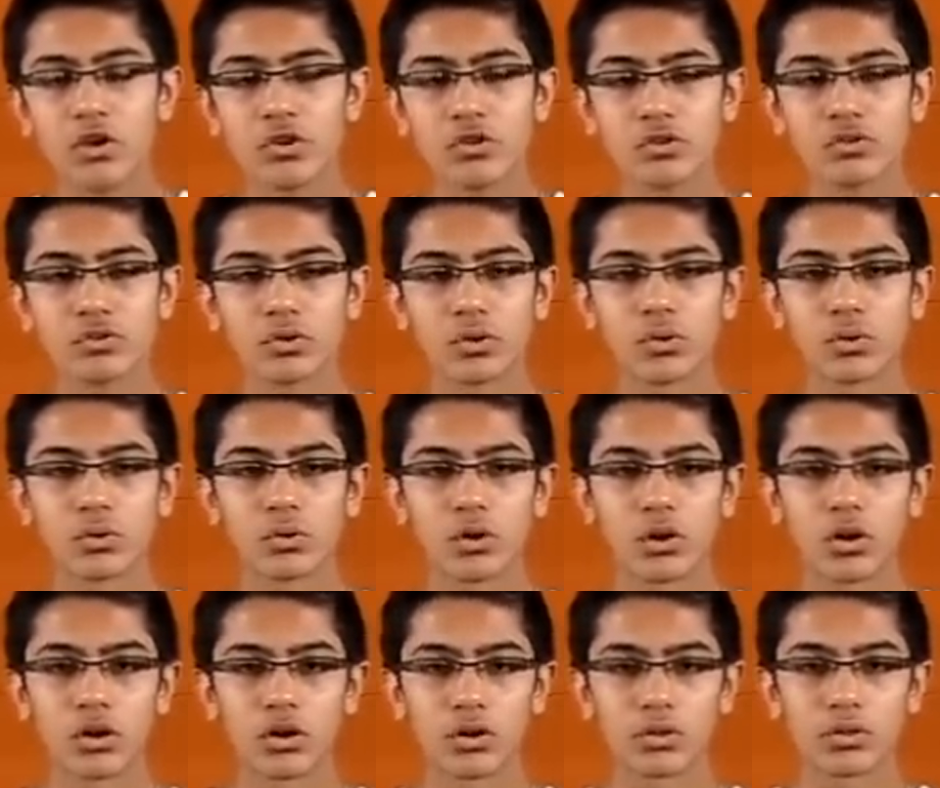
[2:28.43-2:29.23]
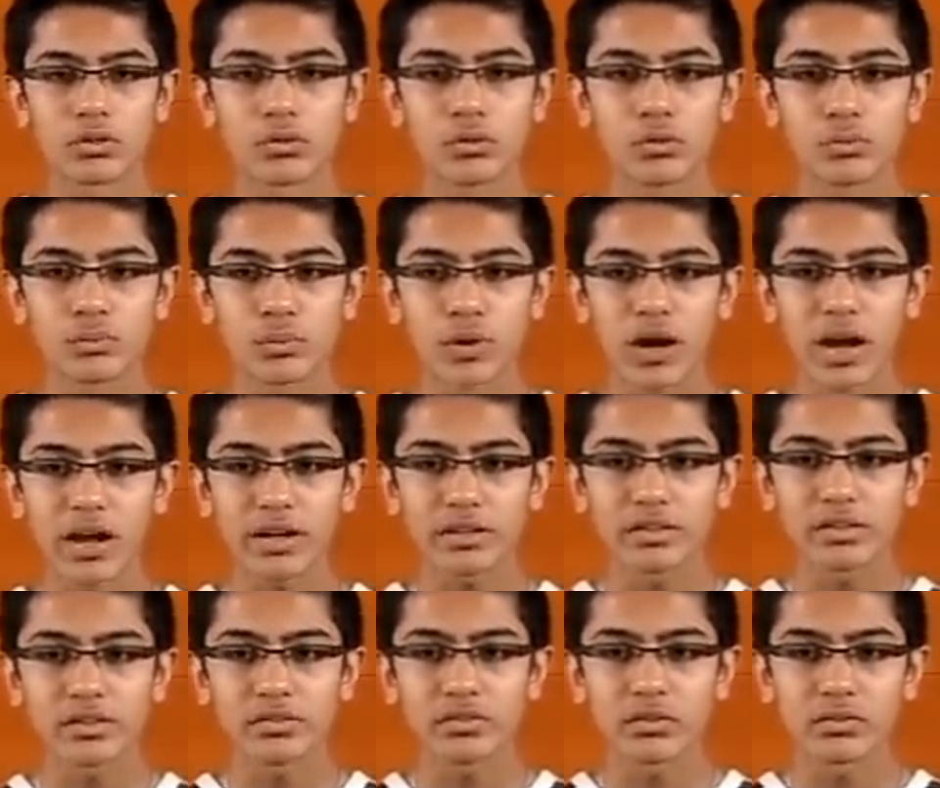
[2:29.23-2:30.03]
So through
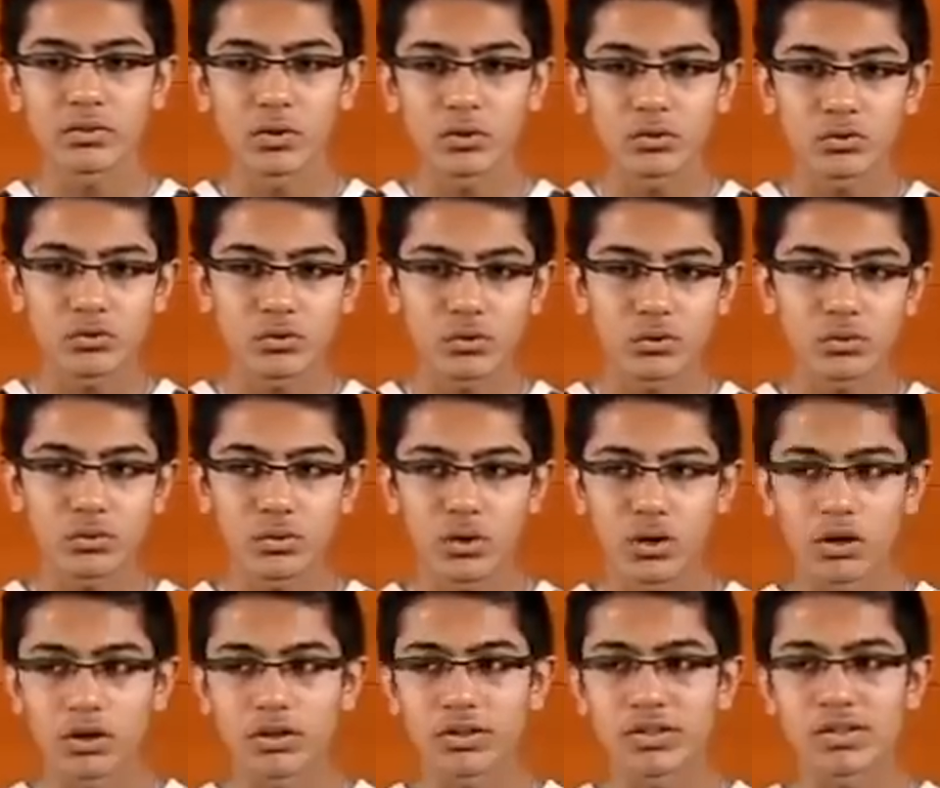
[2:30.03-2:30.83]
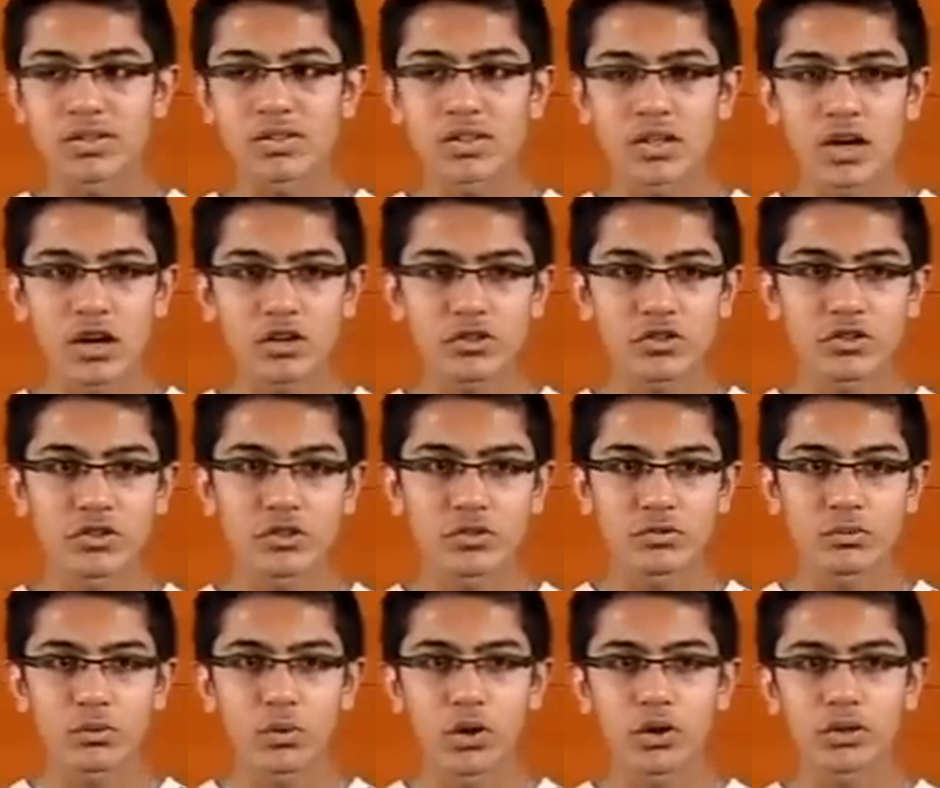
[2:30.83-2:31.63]
practice and also discussion
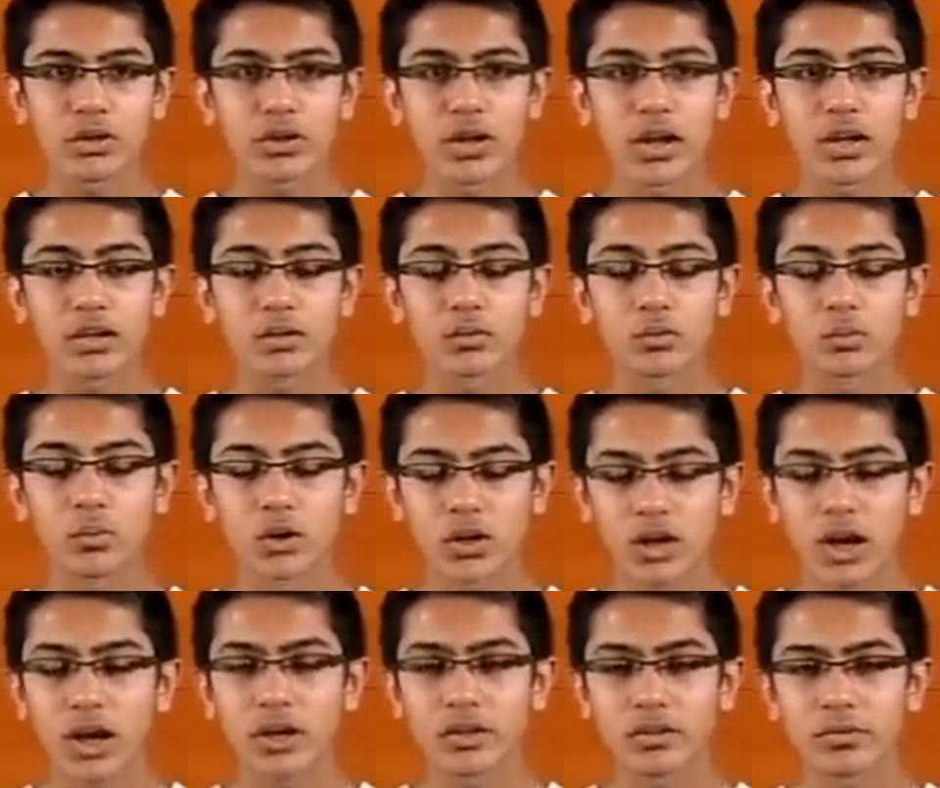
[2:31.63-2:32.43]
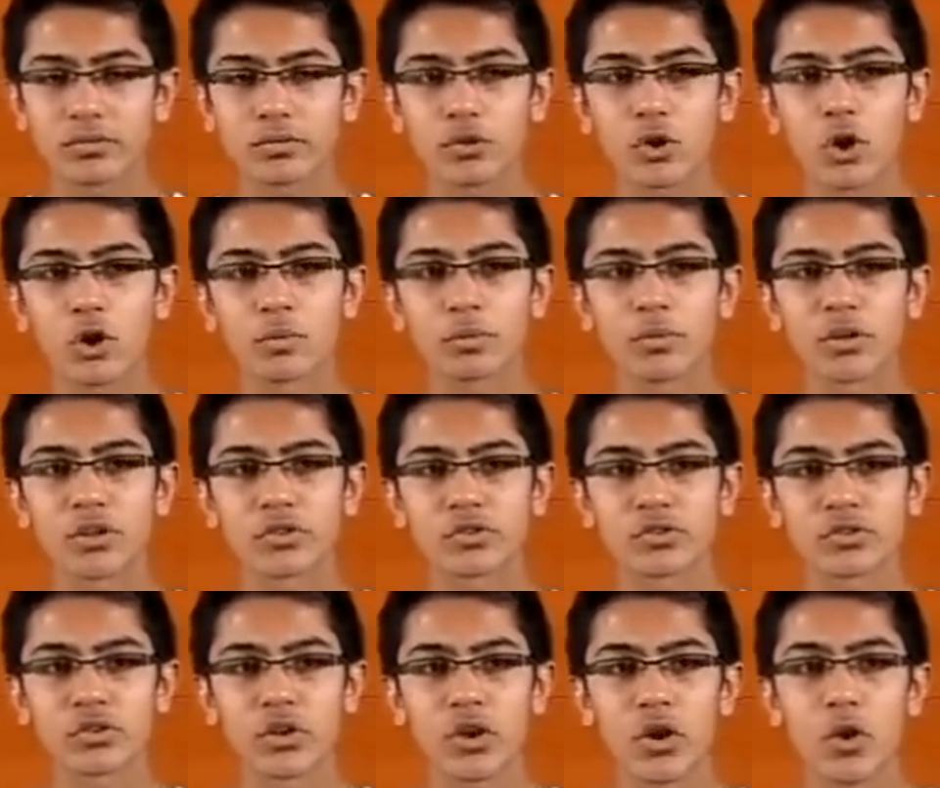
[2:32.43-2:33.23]
of what kind of
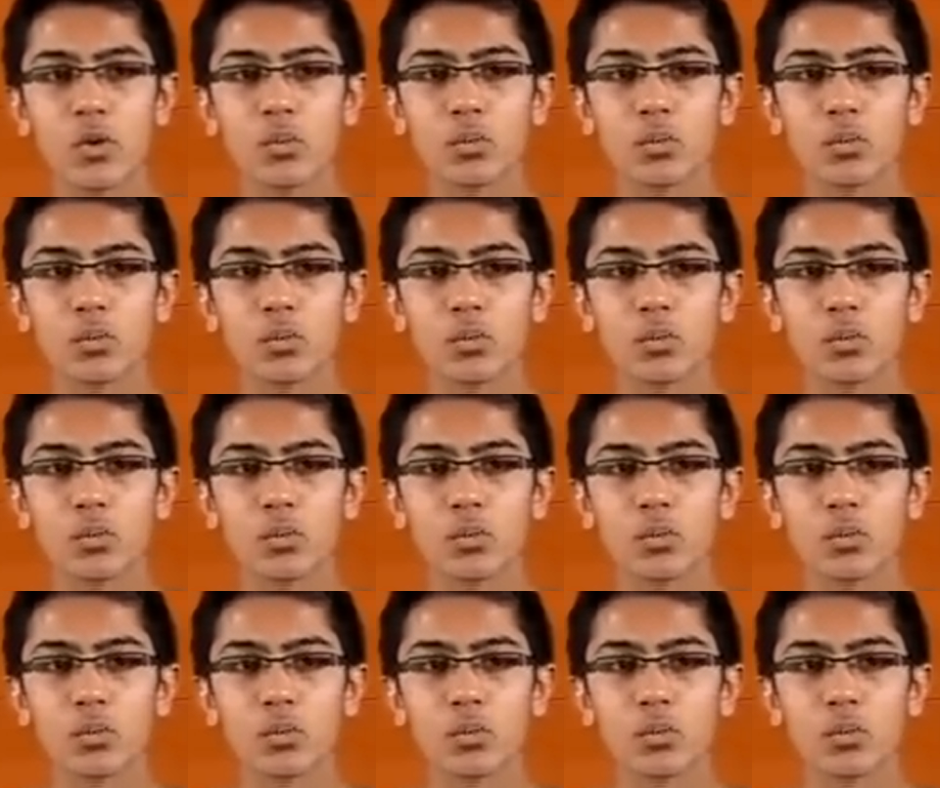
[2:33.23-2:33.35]
topics